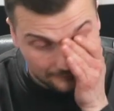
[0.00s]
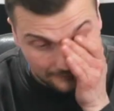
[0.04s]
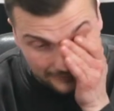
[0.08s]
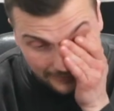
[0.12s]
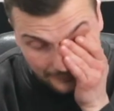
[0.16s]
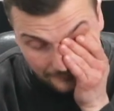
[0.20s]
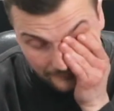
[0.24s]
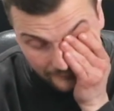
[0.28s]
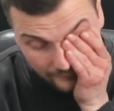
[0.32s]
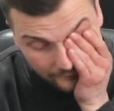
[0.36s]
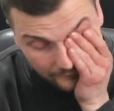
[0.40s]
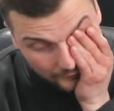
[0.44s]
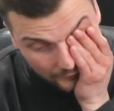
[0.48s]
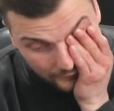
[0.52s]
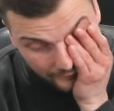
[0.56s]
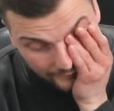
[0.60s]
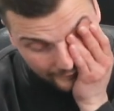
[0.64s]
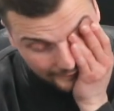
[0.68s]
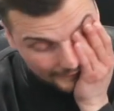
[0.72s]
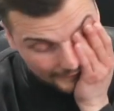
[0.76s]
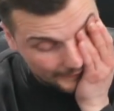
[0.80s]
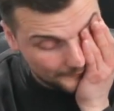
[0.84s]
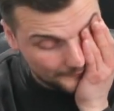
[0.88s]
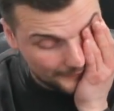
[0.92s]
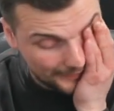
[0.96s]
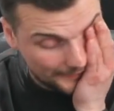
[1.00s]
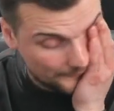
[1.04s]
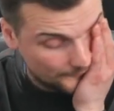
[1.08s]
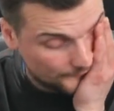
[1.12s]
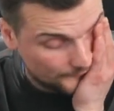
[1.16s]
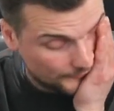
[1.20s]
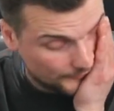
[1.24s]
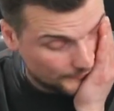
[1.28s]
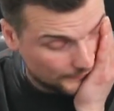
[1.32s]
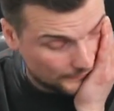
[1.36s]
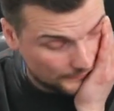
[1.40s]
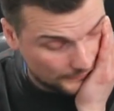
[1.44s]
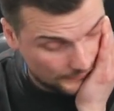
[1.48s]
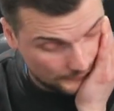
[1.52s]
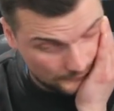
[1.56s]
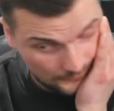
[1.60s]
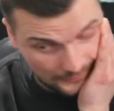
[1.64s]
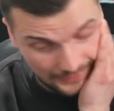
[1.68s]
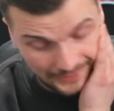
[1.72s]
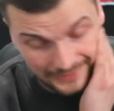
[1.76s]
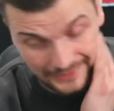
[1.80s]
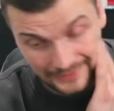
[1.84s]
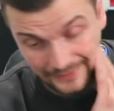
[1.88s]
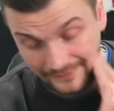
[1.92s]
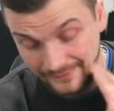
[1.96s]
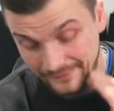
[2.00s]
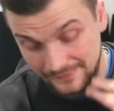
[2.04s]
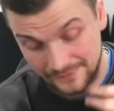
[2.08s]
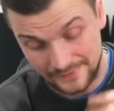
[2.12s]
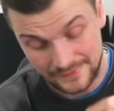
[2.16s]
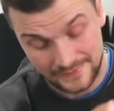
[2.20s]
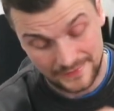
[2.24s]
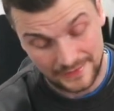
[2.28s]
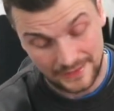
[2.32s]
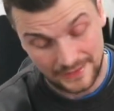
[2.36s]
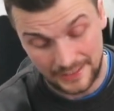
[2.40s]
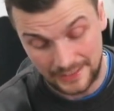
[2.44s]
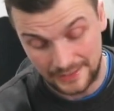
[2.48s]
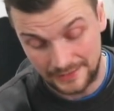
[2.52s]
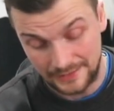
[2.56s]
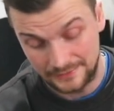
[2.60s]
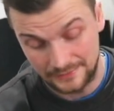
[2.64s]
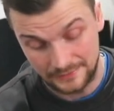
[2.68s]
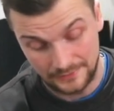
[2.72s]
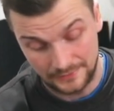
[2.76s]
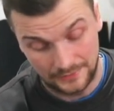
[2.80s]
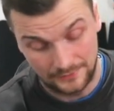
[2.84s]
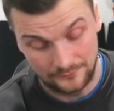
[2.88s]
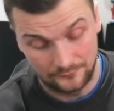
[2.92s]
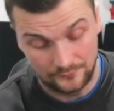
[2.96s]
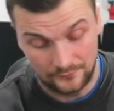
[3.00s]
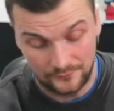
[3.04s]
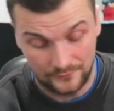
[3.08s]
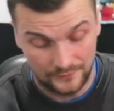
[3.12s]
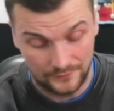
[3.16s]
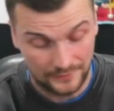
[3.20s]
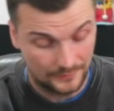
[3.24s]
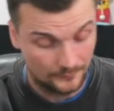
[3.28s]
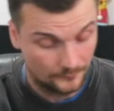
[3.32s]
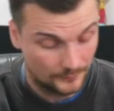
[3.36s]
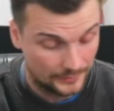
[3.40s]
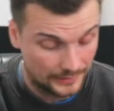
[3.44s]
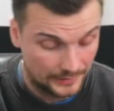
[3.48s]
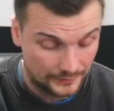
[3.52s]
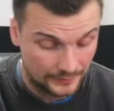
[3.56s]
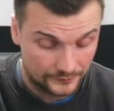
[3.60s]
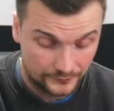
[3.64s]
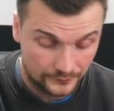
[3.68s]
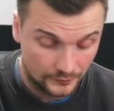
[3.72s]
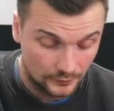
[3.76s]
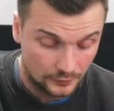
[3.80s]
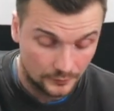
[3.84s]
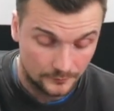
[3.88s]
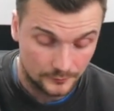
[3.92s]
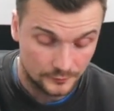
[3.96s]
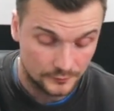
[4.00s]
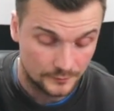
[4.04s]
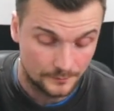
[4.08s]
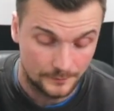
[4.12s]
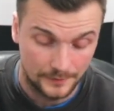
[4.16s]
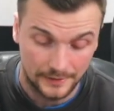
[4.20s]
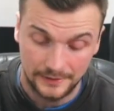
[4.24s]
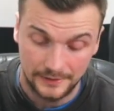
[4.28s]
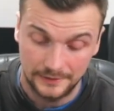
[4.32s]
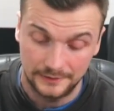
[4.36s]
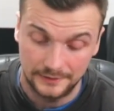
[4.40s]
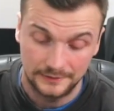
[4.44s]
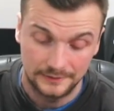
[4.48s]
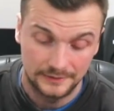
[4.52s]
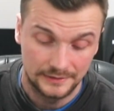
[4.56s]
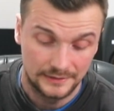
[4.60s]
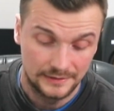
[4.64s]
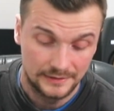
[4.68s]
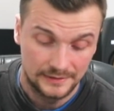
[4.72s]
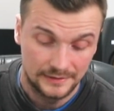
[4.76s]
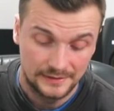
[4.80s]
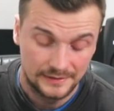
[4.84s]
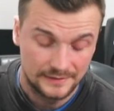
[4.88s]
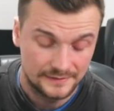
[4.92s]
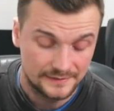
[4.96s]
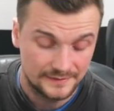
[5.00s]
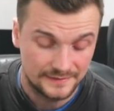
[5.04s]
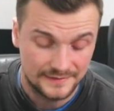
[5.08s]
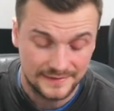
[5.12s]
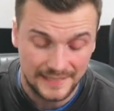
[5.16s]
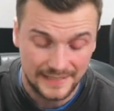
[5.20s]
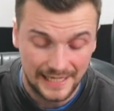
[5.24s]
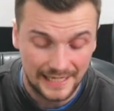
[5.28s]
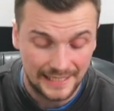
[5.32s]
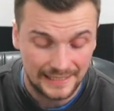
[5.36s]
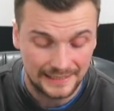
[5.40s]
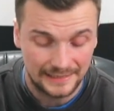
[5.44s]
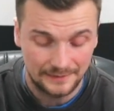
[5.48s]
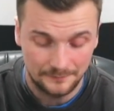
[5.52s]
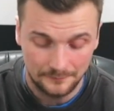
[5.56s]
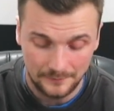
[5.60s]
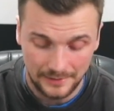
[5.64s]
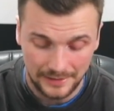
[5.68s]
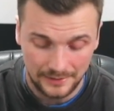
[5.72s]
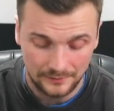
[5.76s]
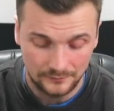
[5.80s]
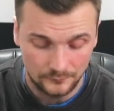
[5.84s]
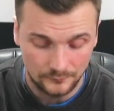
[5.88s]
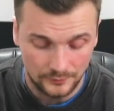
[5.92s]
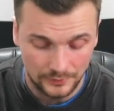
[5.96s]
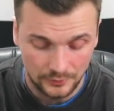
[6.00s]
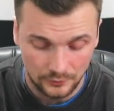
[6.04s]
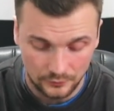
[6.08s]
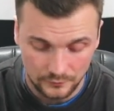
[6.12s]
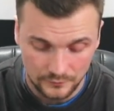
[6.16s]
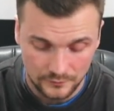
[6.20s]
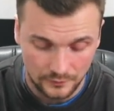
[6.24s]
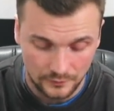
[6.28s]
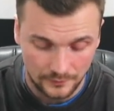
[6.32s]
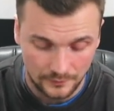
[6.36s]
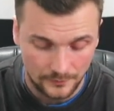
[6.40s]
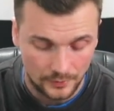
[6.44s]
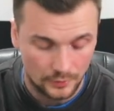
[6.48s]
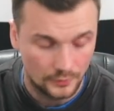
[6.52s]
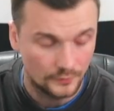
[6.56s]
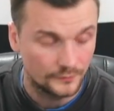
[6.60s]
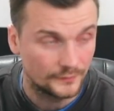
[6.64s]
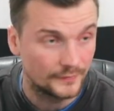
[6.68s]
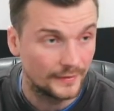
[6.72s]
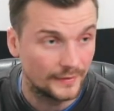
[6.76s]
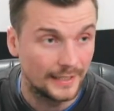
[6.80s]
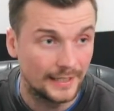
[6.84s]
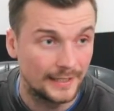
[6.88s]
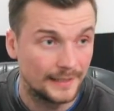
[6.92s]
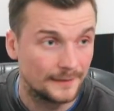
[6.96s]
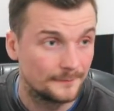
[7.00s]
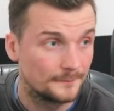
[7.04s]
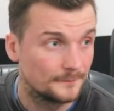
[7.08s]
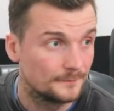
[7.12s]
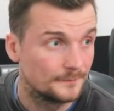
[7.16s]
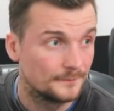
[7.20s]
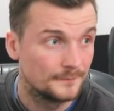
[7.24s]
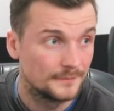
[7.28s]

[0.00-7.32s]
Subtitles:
so team Bamford. When he's in the side and fit, we are so much better. The target man, we look to him all the time.